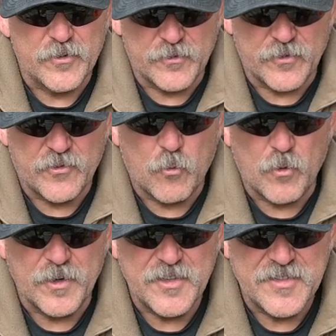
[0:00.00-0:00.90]
It's just a
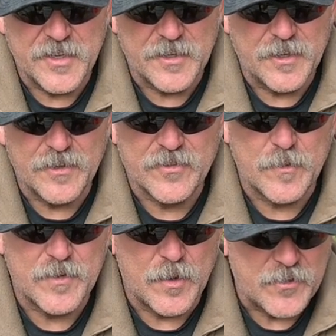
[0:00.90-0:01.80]
shortened antenna, and
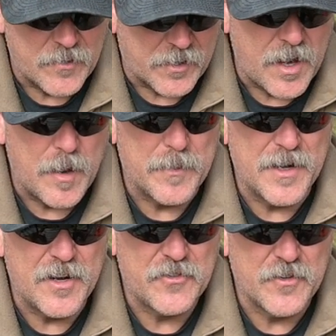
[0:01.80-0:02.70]
sometimes you have a
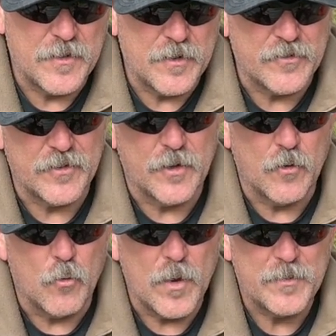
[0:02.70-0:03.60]
combination of this
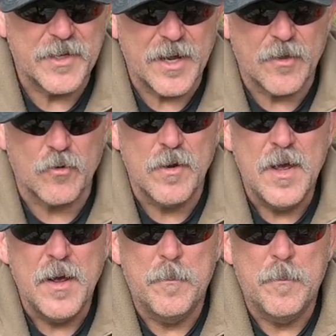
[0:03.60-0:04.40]
and a whip together,